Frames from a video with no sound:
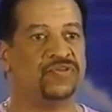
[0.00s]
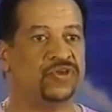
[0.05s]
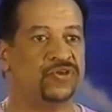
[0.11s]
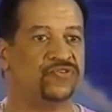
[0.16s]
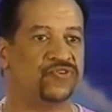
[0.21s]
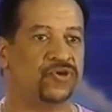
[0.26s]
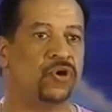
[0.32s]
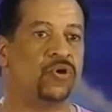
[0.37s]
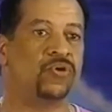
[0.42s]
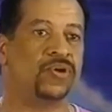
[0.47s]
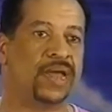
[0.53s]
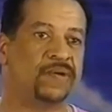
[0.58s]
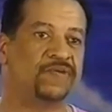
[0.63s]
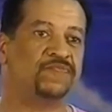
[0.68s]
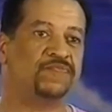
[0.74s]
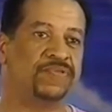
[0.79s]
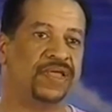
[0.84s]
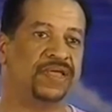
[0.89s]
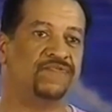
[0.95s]
years old, I
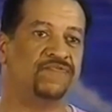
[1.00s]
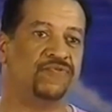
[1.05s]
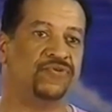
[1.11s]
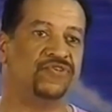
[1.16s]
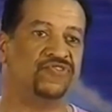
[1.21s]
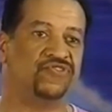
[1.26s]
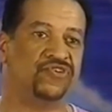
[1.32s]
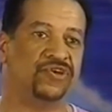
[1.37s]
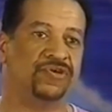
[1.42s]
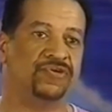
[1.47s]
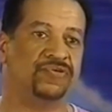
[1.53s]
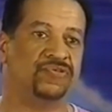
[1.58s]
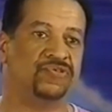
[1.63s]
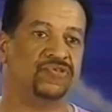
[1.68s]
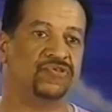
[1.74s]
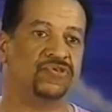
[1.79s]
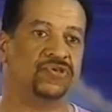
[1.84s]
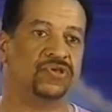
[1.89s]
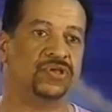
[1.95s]
was playing for his
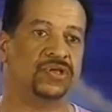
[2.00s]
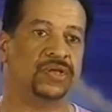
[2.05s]
church,